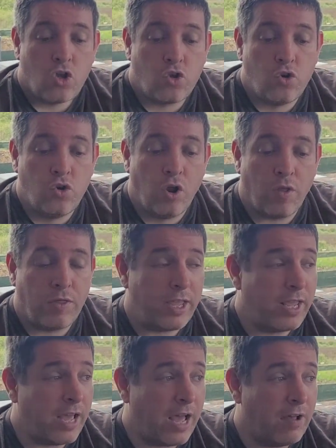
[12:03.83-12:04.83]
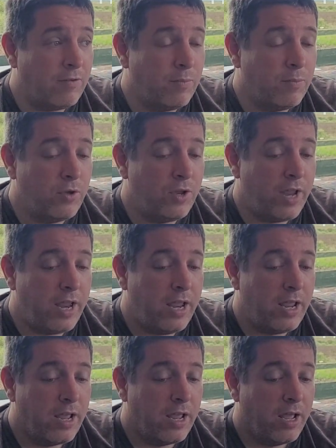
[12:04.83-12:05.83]
do not think I have on Blu-ray,
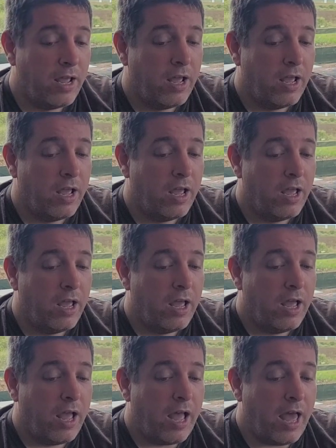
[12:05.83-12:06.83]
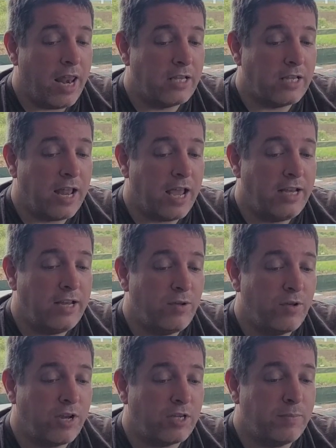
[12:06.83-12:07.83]
and it's an ideal
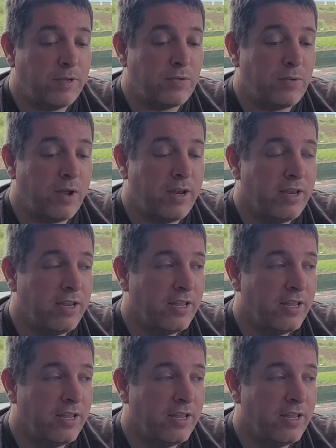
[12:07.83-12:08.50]
Christmas one.